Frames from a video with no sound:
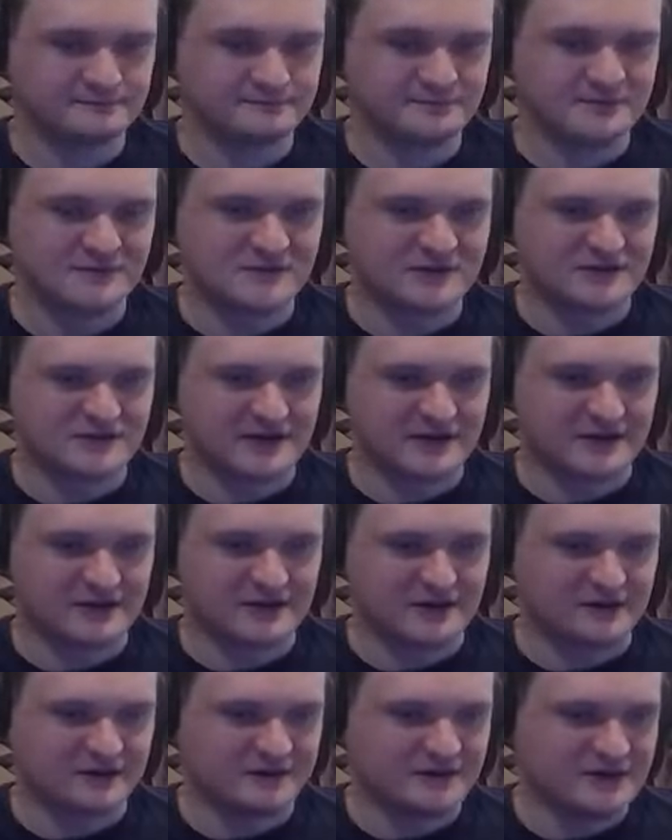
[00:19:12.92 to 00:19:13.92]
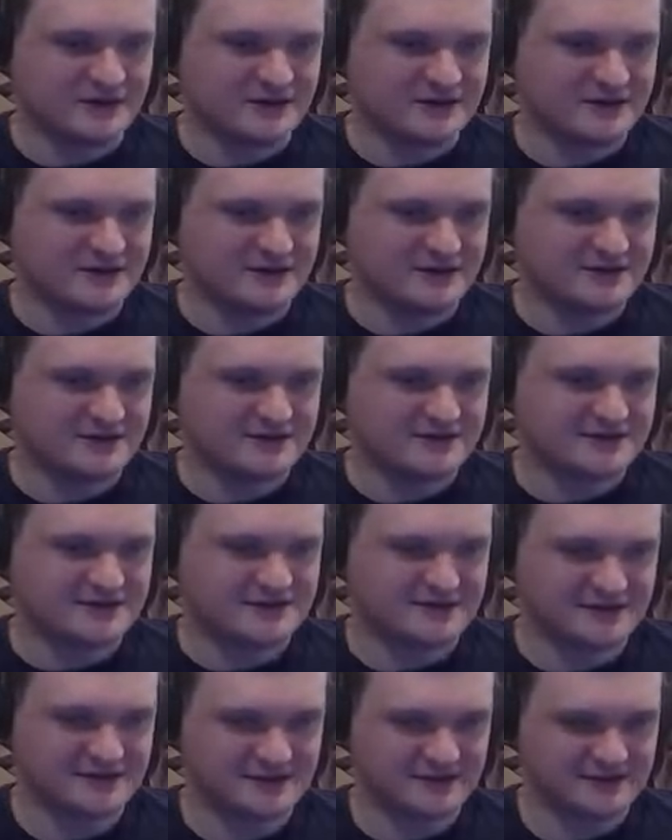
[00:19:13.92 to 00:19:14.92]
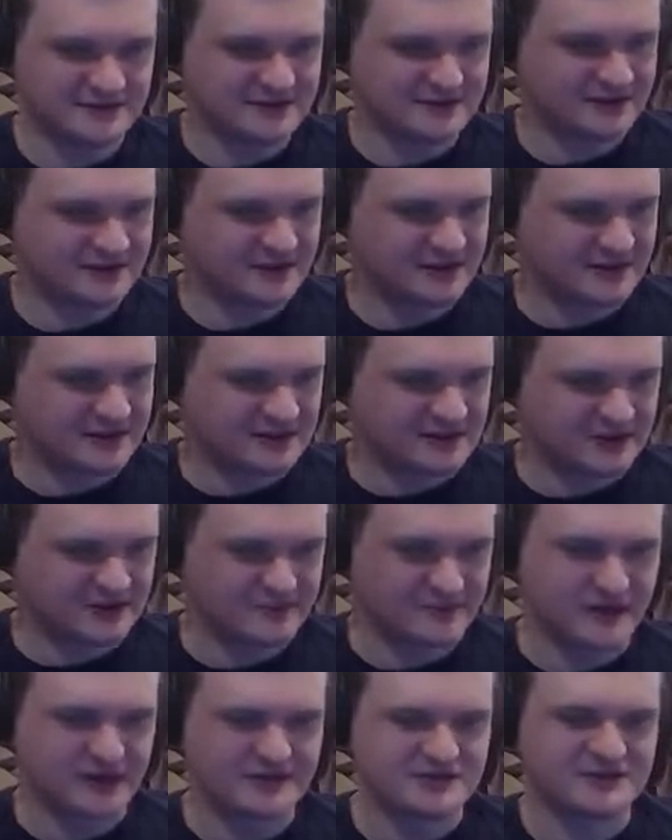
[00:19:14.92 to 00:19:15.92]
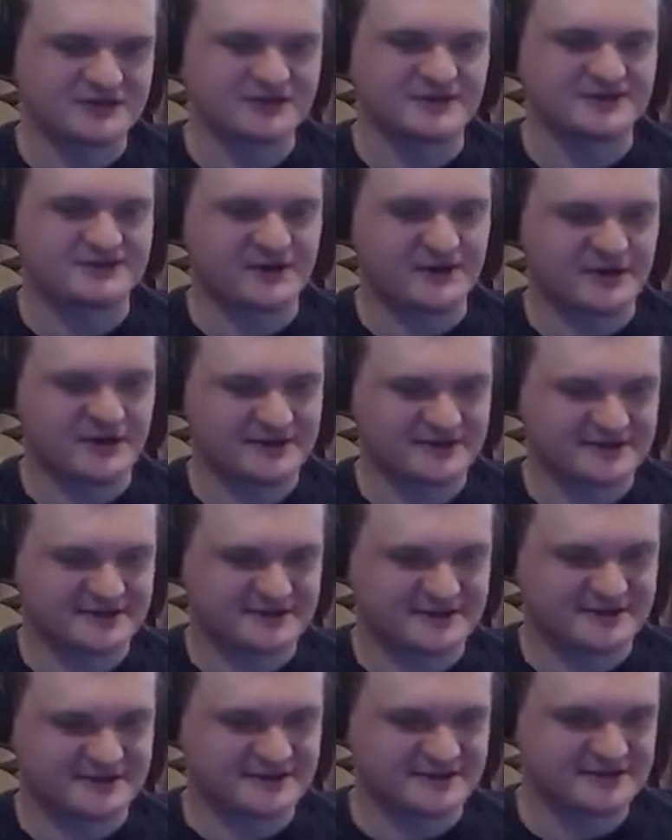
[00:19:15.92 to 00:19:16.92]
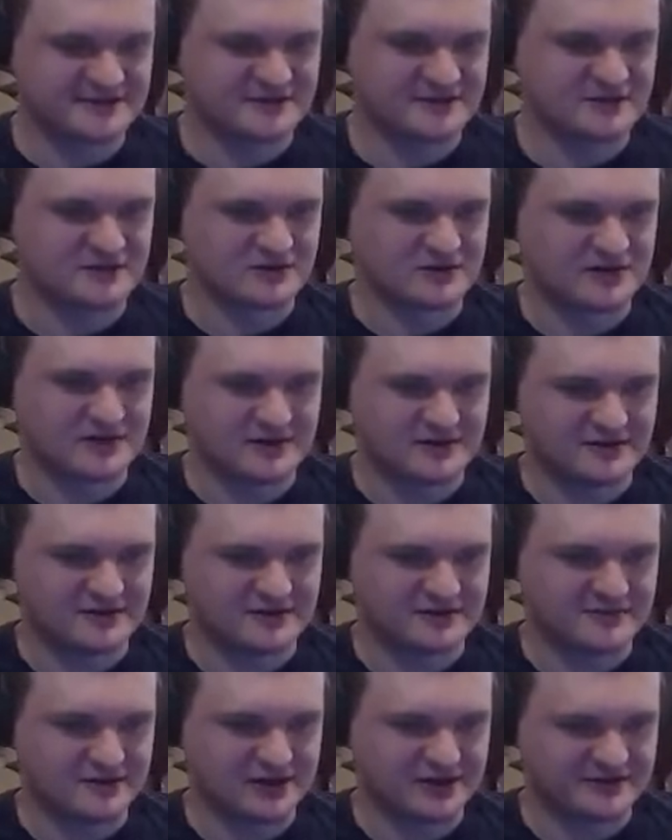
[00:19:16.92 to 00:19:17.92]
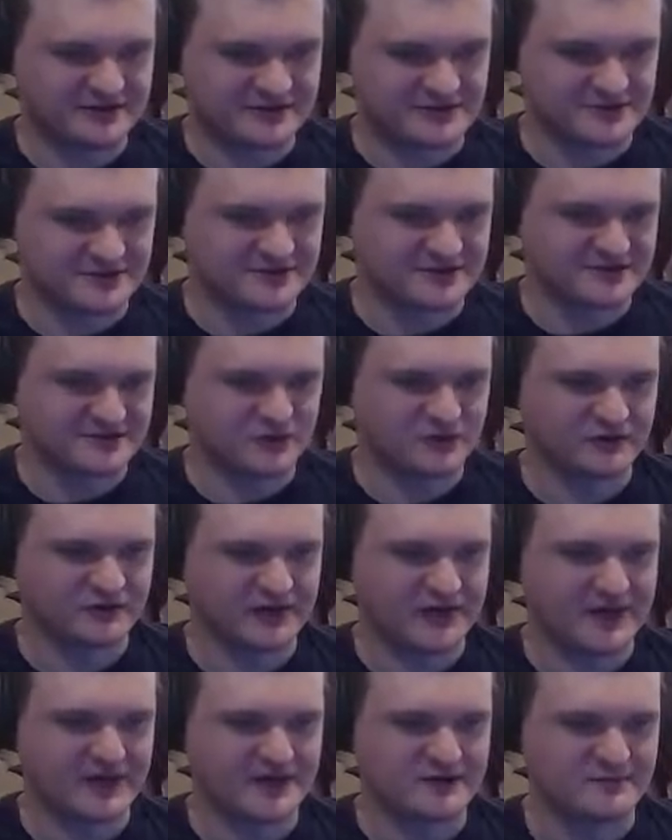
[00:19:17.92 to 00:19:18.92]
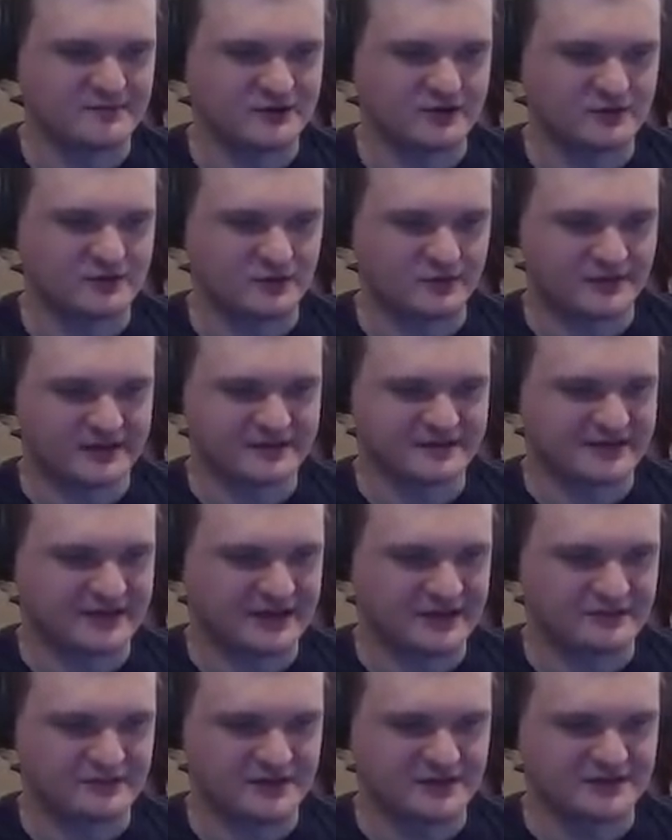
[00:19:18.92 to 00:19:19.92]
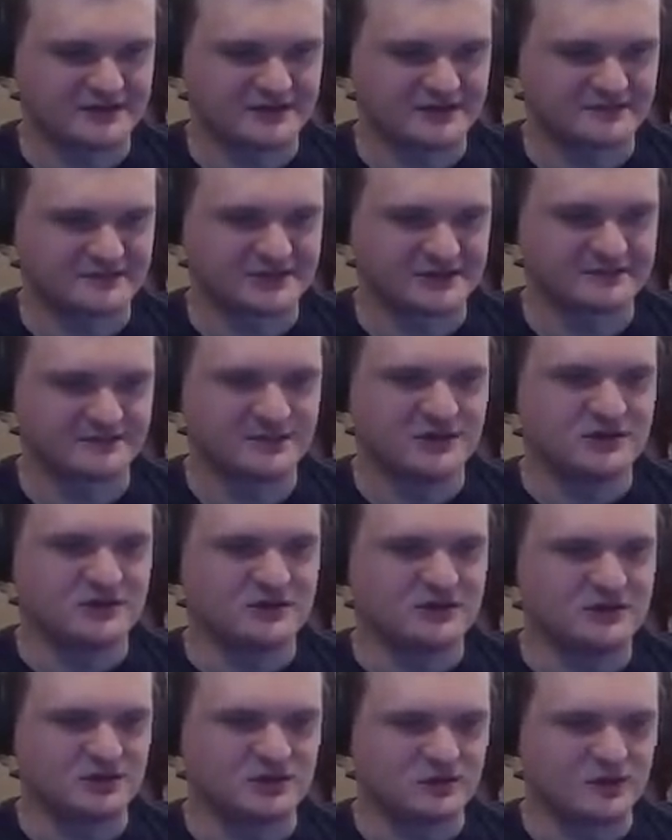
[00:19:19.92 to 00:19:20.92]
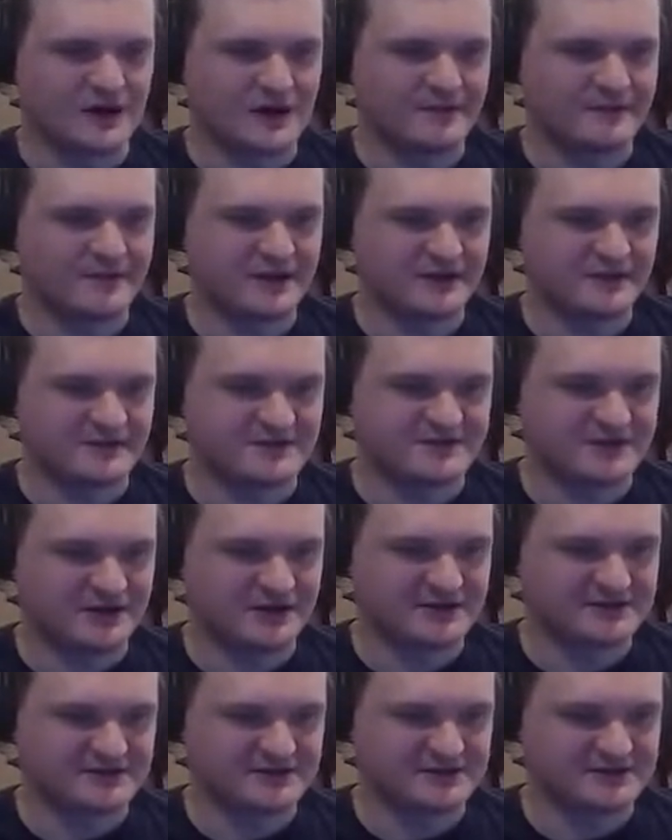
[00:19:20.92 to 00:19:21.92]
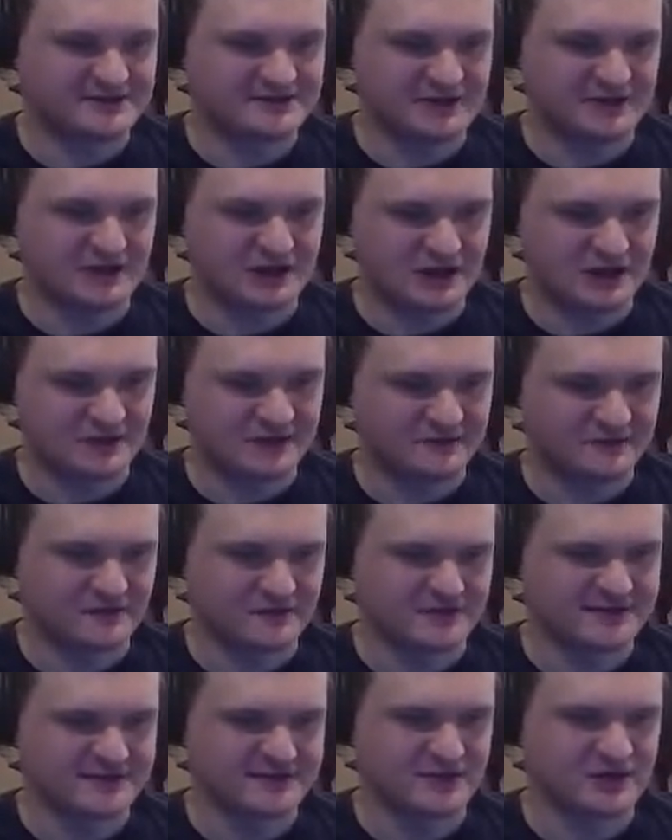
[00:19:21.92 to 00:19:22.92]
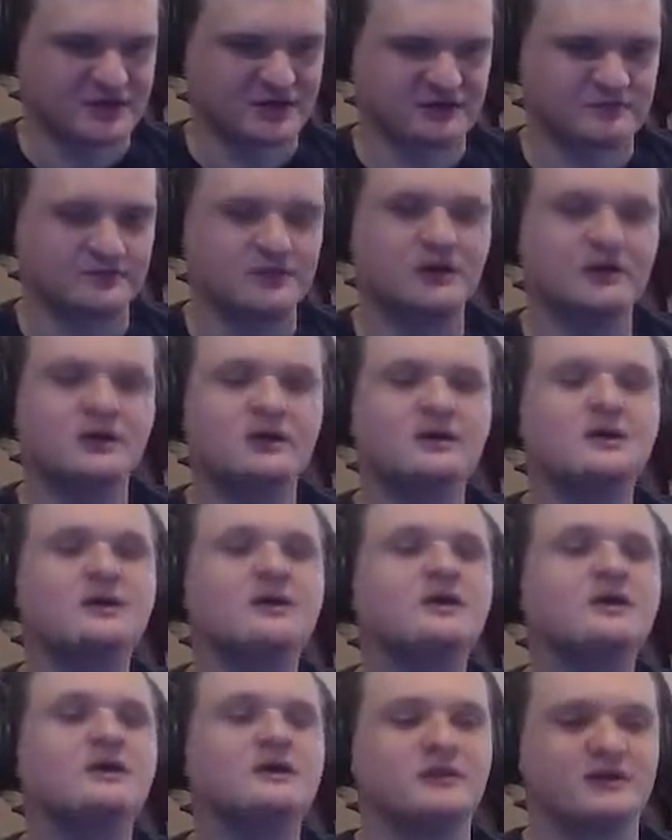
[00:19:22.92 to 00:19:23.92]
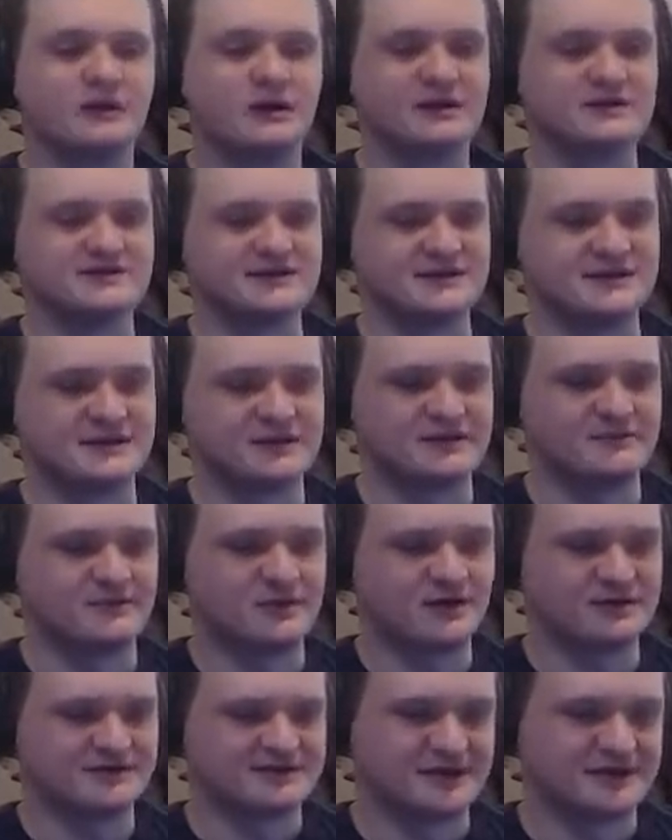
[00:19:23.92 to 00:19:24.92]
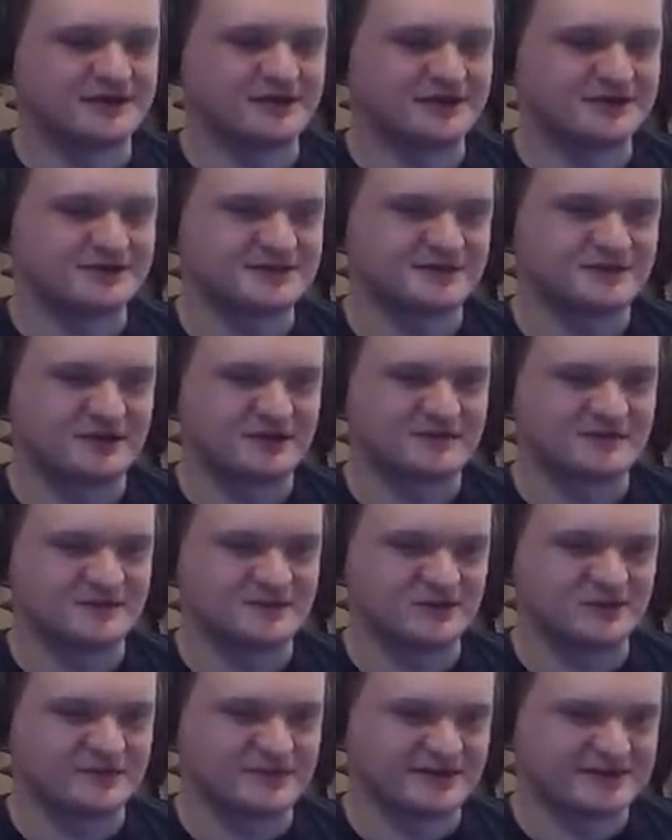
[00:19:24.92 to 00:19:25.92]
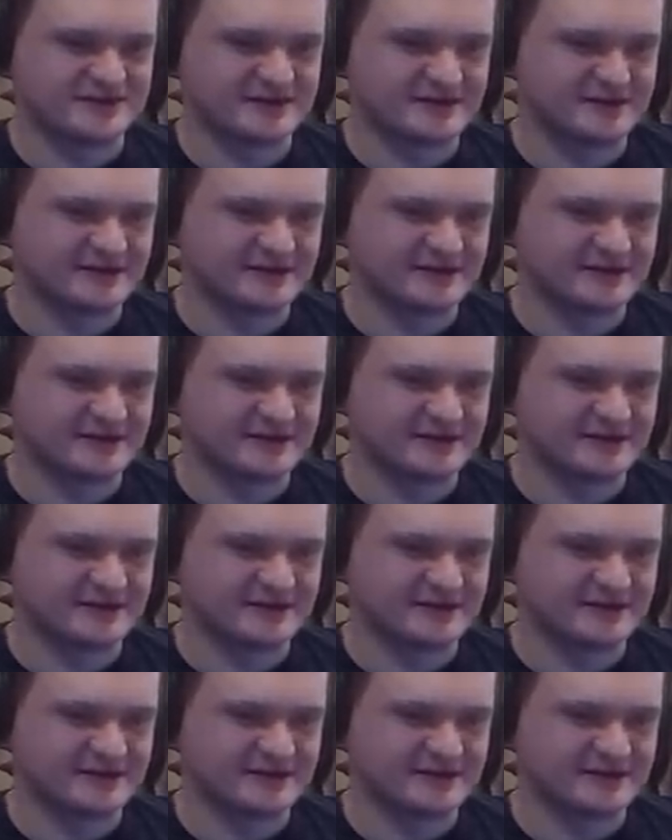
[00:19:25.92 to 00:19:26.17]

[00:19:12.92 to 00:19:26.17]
Just get all of these. You can punch these boxes, you can kick these boxes, which is holding A and B, or pressing A and B at the same time. You can ground pound these boxes, a lot of different ways to break them. There is a hidden box down here, sometimes people miss it.